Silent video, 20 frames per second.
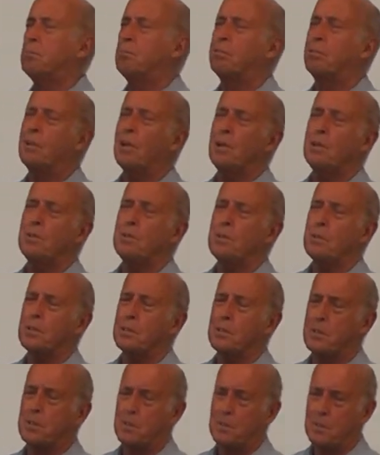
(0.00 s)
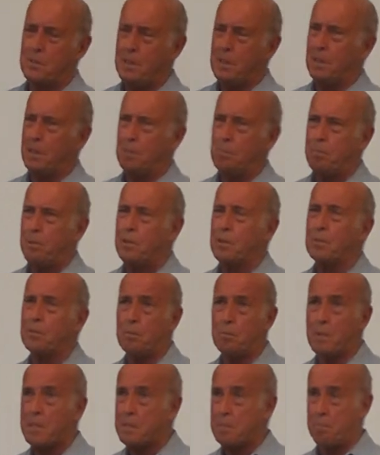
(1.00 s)
prose is really
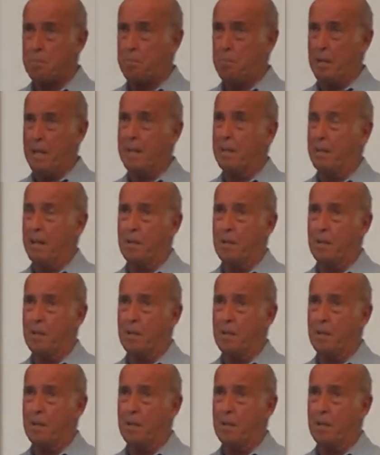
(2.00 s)
beautiful, much better,